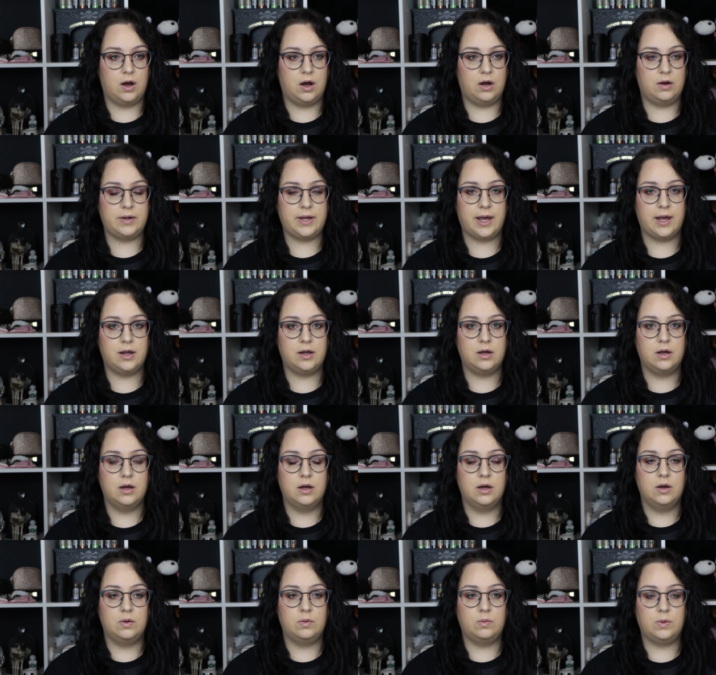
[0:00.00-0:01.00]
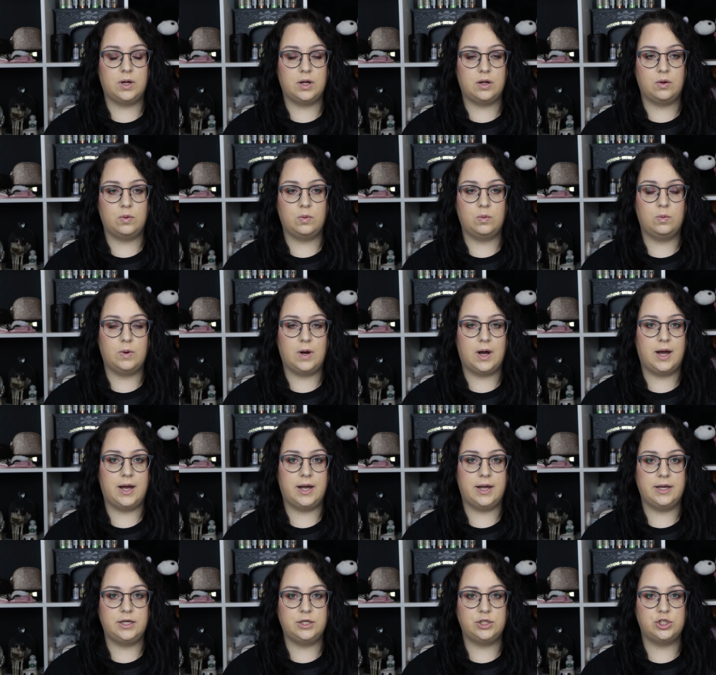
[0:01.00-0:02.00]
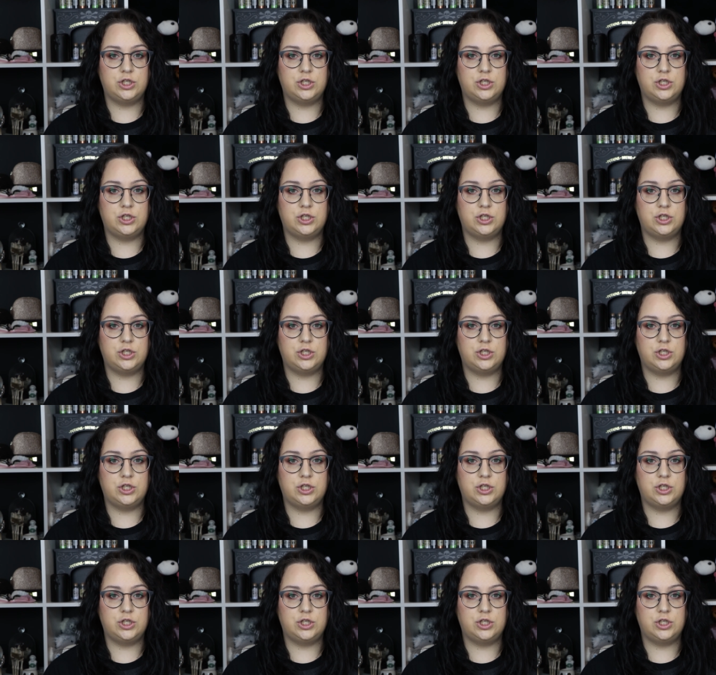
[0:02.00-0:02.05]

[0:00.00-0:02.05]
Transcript: Okay, well, why